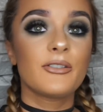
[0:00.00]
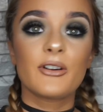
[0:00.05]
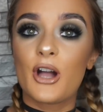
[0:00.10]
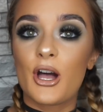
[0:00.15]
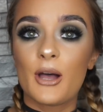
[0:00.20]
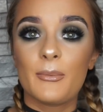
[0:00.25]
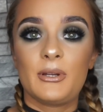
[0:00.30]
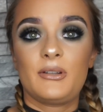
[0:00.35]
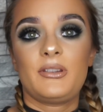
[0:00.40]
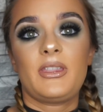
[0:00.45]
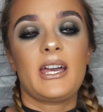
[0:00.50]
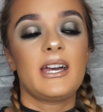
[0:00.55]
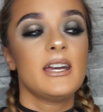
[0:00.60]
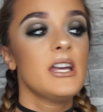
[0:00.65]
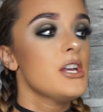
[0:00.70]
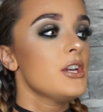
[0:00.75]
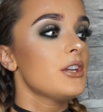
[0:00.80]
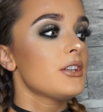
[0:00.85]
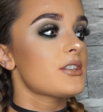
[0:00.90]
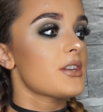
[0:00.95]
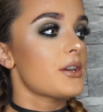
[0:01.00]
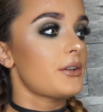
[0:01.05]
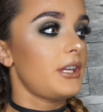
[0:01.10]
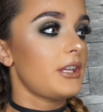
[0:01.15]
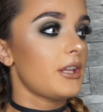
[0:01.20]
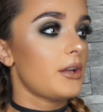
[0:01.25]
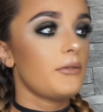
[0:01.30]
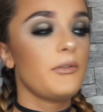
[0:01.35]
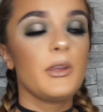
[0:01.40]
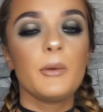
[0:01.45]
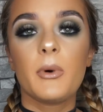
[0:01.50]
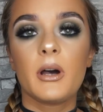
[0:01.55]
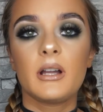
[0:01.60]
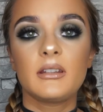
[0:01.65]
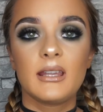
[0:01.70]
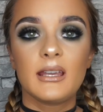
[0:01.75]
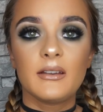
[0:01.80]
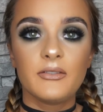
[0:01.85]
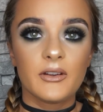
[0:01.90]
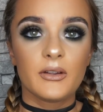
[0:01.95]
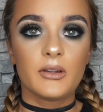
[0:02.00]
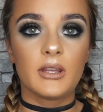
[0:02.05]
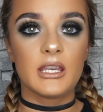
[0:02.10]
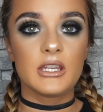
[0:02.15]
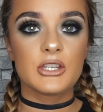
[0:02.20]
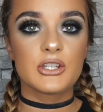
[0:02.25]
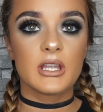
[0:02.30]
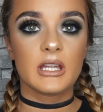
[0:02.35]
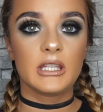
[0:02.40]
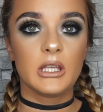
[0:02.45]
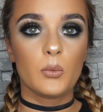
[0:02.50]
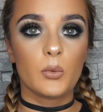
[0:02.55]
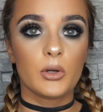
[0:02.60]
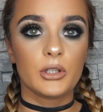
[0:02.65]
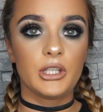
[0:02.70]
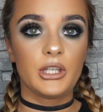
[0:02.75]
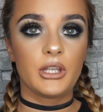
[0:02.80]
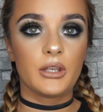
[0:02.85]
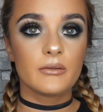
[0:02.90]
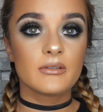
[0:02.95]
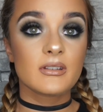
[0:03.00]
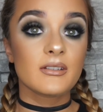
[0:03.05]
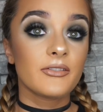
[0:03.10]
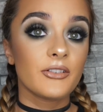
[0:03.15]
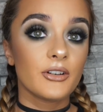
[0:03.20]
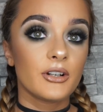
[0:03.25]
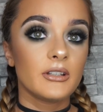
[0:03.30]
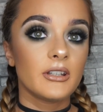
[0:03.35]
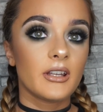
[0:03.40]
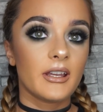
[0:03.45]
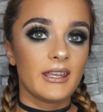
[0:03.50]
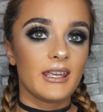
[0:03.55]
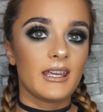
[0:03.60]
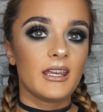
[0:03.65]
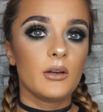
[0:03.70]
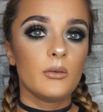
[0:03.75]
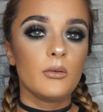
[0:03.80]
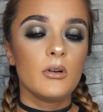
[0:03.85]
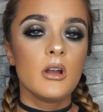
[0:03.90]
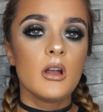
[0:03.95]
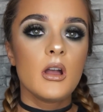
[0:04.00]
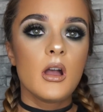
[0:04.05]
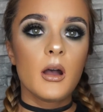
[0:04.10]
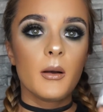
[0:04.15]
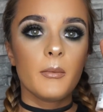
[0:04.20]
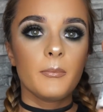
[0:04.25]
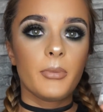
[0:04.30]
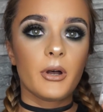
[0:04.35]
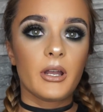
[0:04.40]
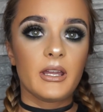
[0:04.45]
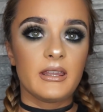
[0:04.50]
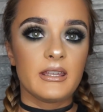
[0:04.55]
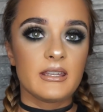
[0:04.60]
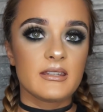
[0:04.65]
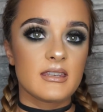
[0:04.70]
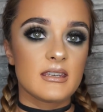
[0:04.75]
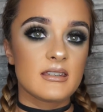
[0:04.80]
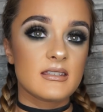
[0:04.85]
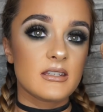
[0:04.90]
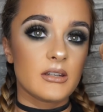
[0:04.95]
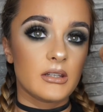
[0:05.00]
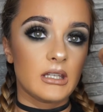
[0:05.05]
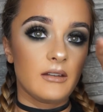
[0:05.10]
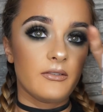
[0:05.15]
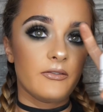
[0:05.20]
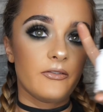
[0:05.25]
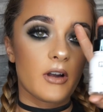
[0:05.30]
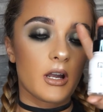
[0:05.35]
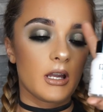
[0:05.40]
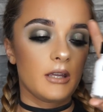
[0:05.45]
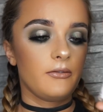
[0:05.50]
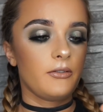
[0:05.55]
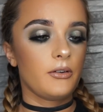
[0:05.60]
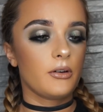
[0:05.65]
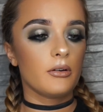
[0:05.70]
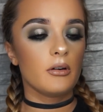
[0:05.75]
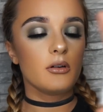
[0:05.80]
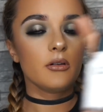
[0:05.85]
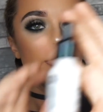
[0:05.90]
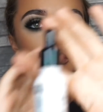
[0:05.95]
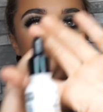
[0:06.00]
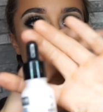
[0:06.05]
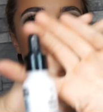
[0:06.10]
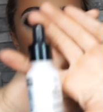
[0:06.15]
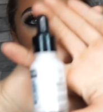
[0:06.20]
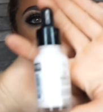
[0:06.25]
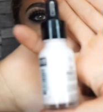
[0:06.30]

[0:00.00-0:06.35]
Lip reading: forgot about that. So you know, if you bought that foundation and you want to use it for a night out, buy this. This is only €5.